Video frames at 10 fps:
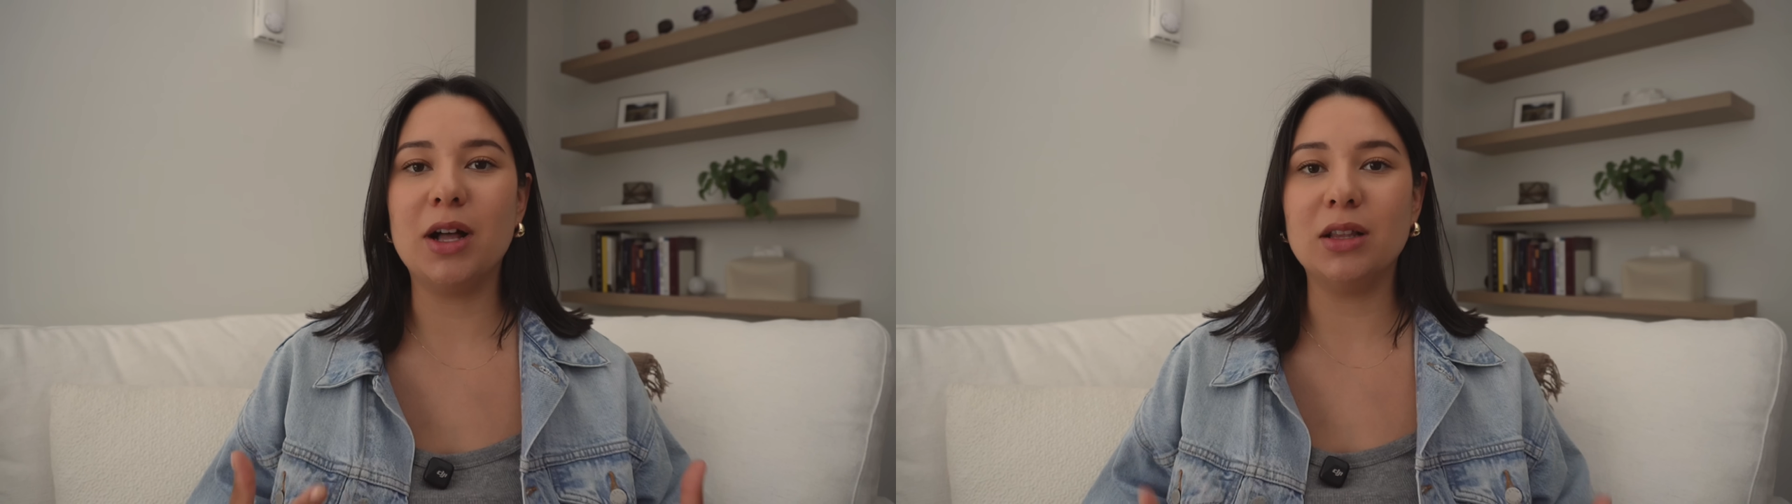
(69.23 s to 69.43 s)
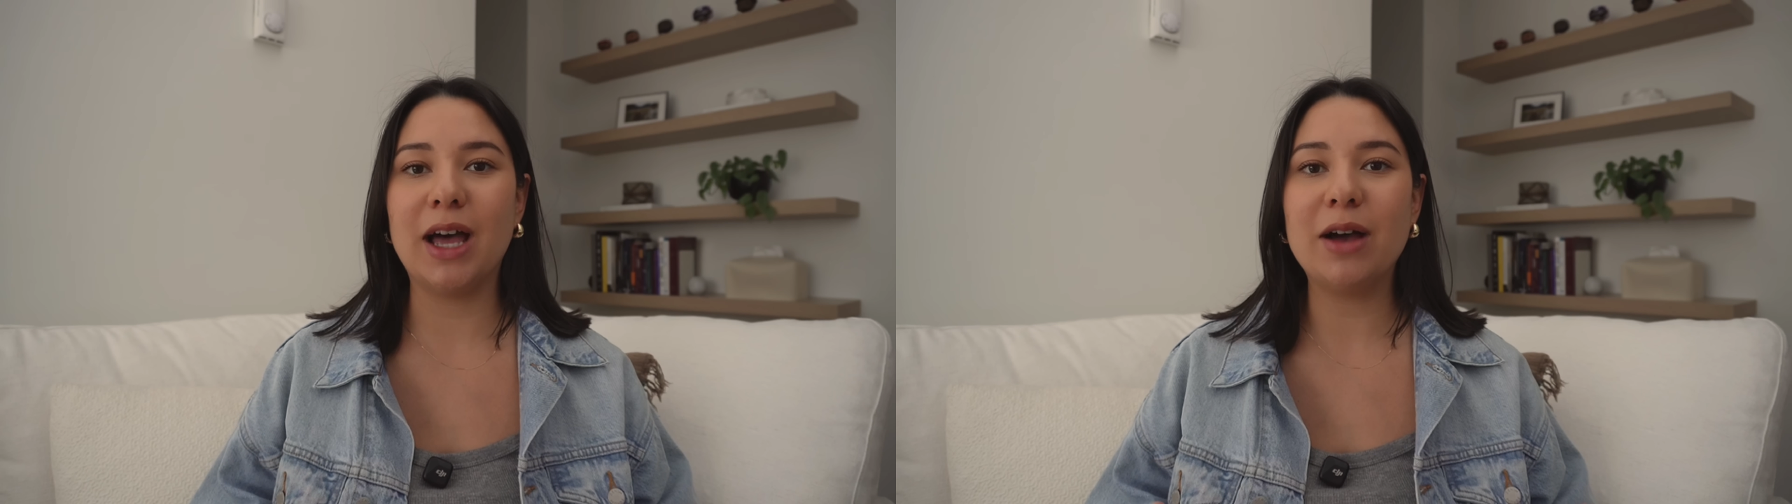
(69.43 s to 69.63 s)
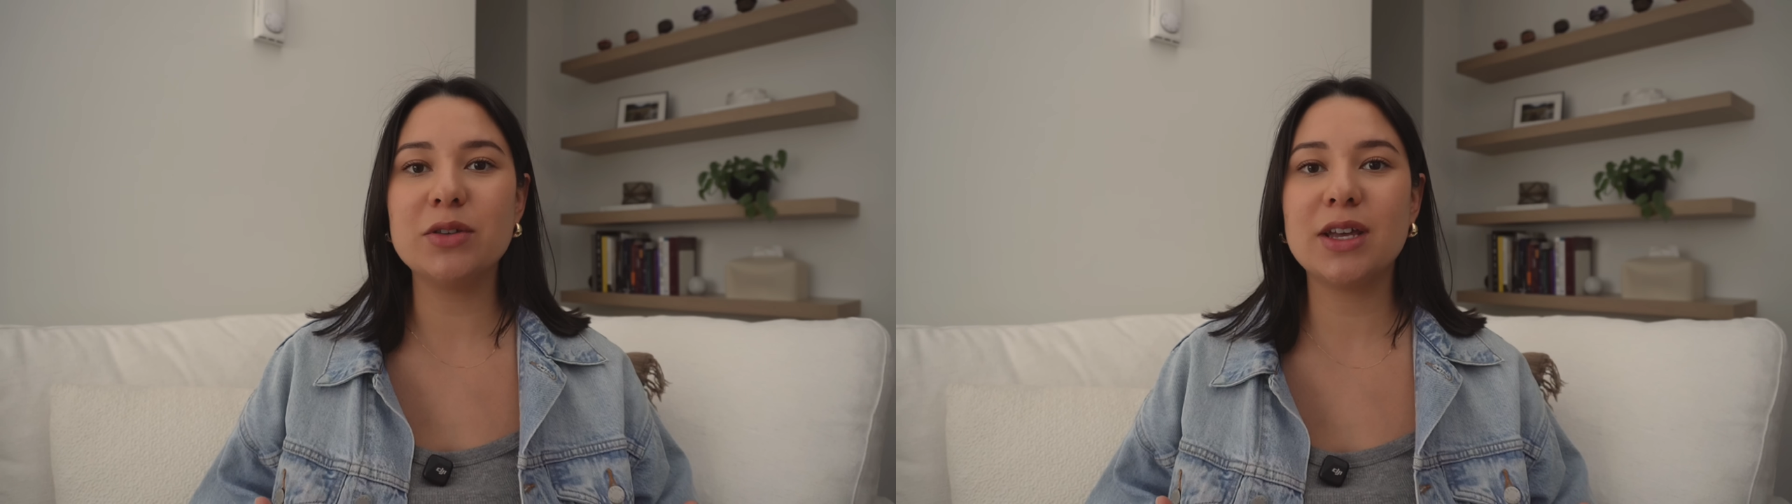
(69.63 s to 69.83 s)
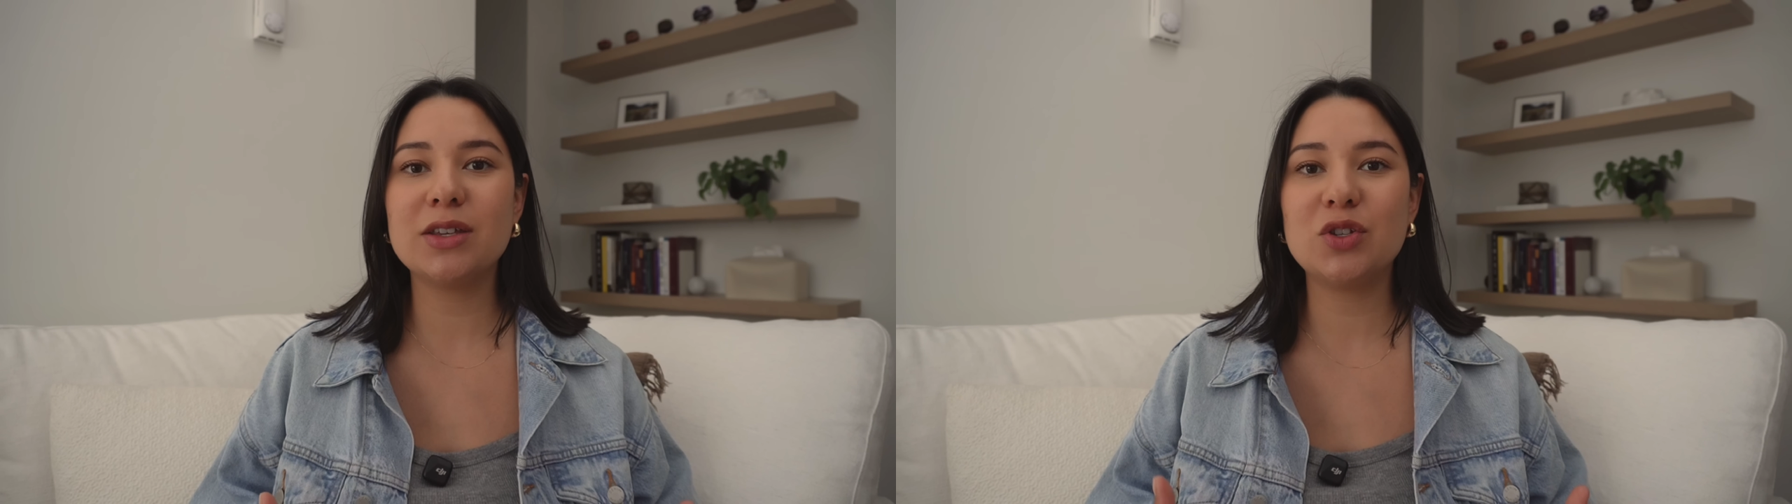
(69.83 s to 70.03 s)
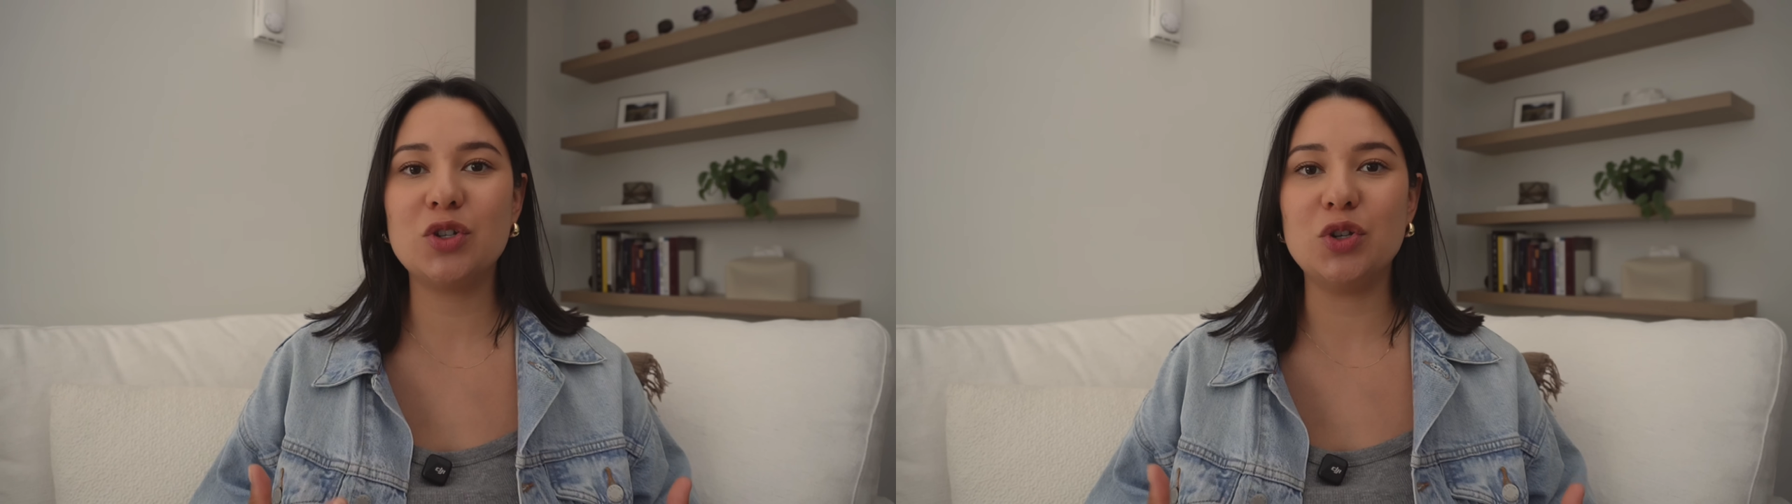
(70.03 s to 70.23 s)
allows
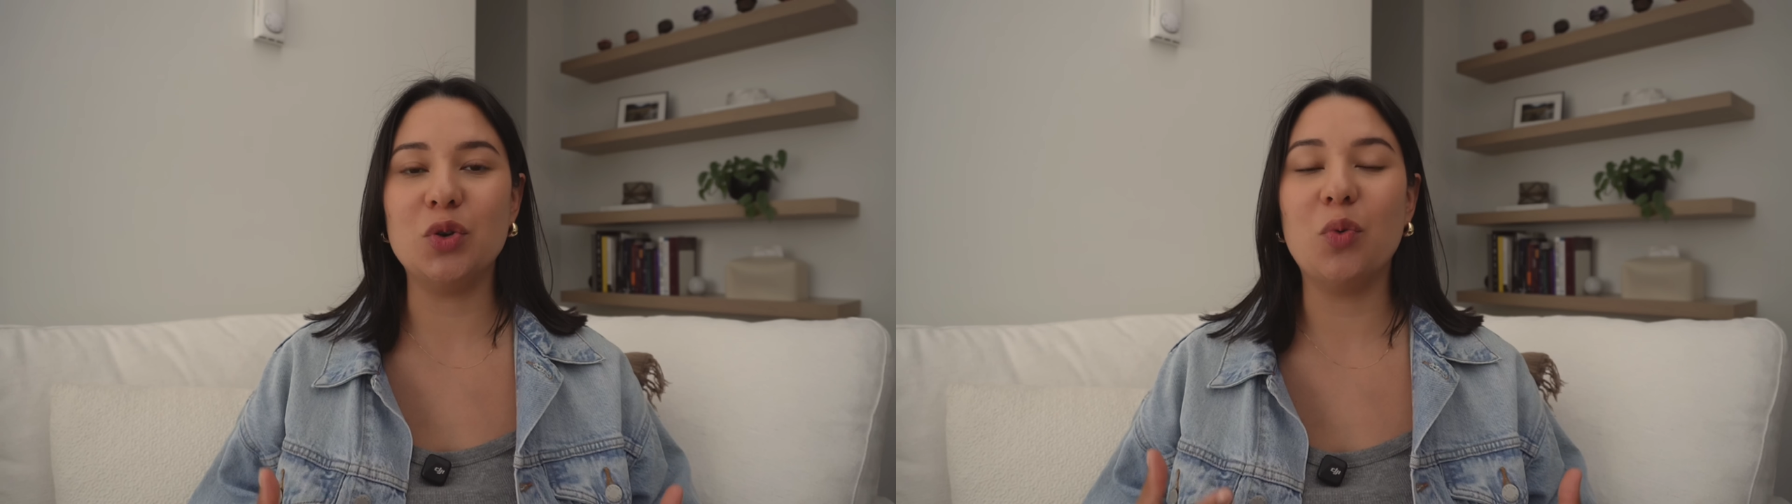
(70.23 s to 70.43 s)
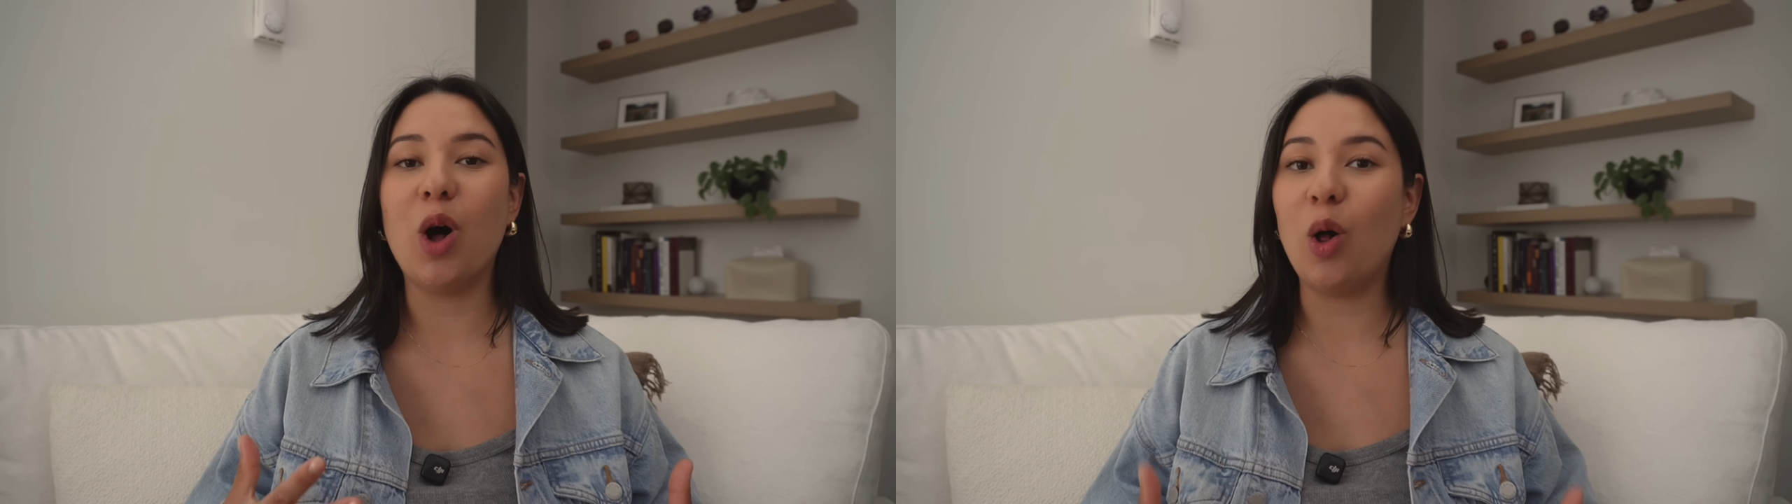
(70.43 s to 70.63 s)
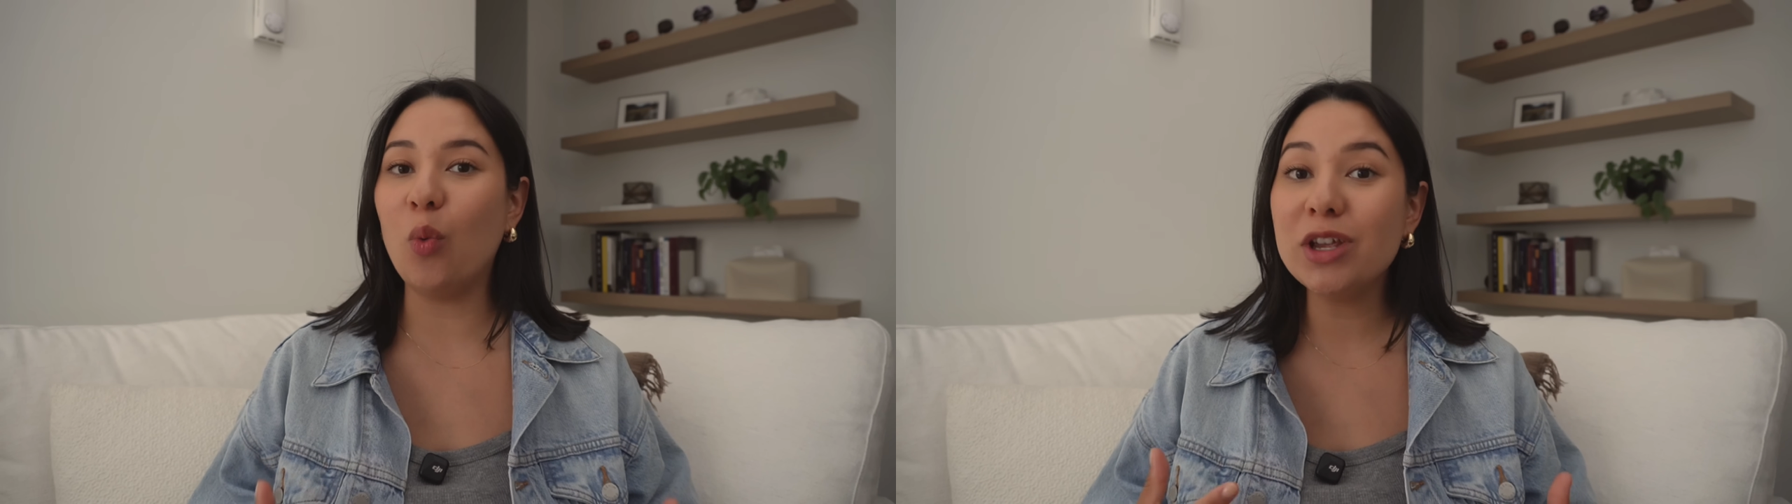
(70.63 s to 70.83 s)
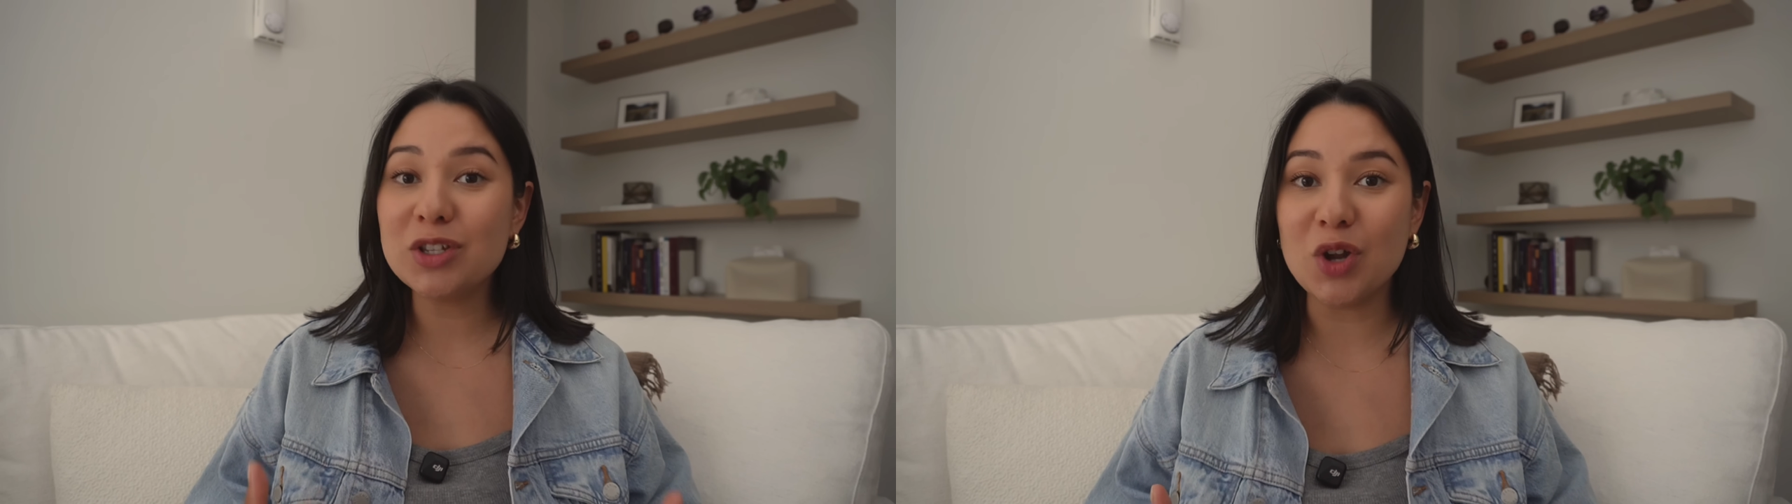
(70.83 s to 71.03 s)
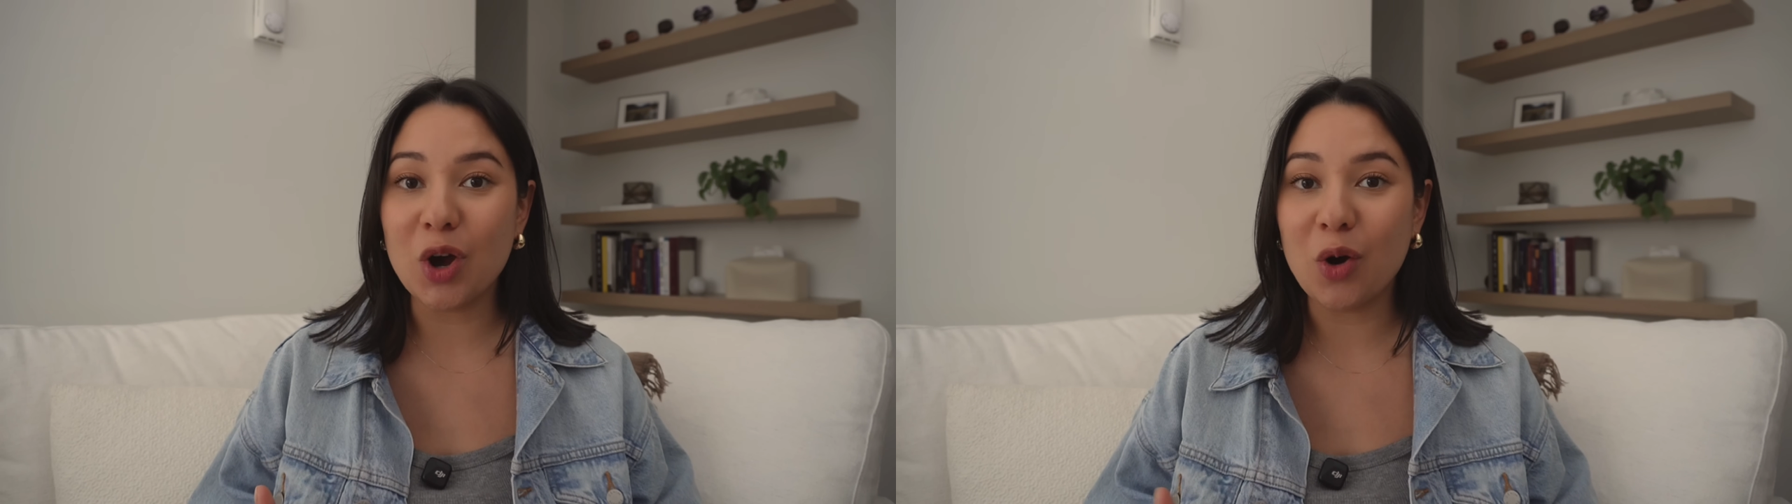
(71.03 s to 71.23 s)
us to
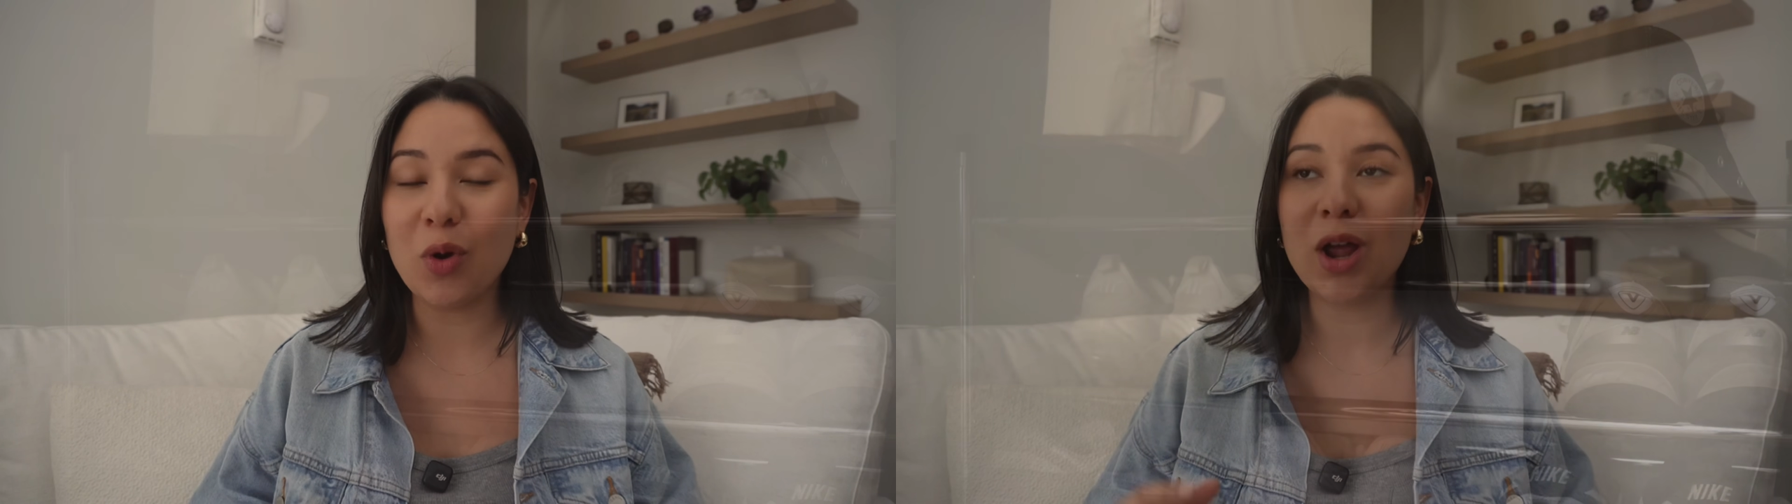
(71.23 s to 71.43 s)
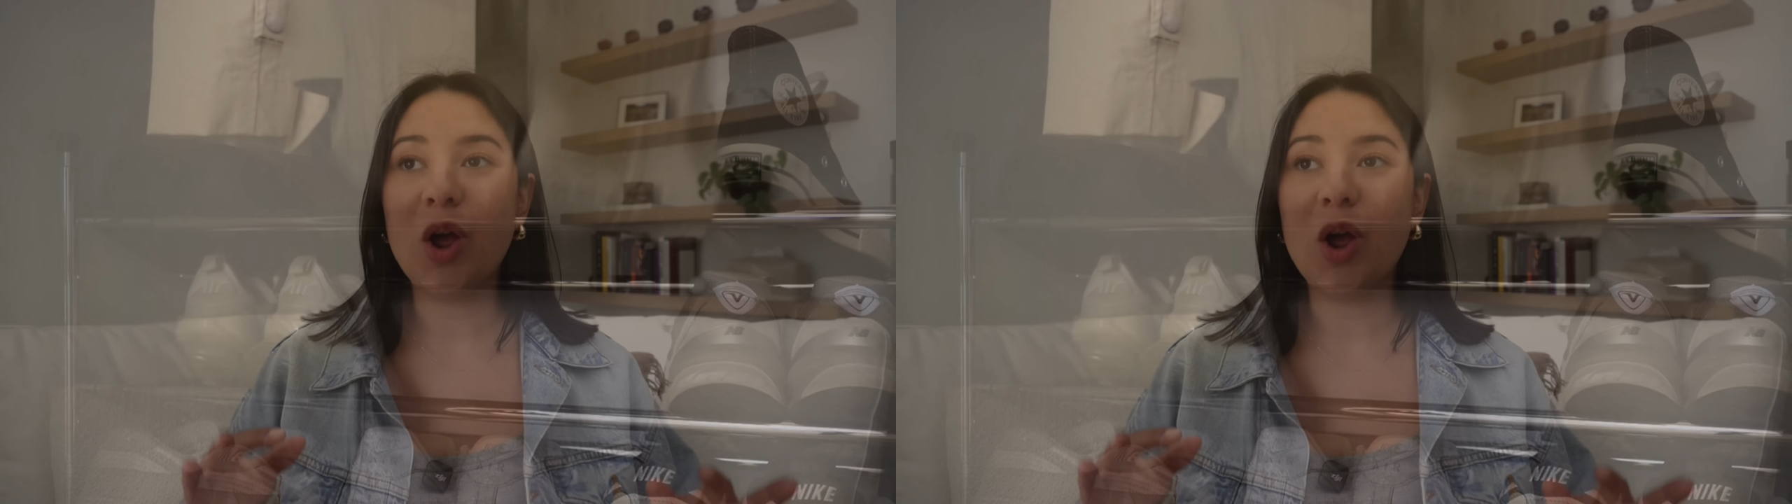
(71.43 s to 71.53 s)
always know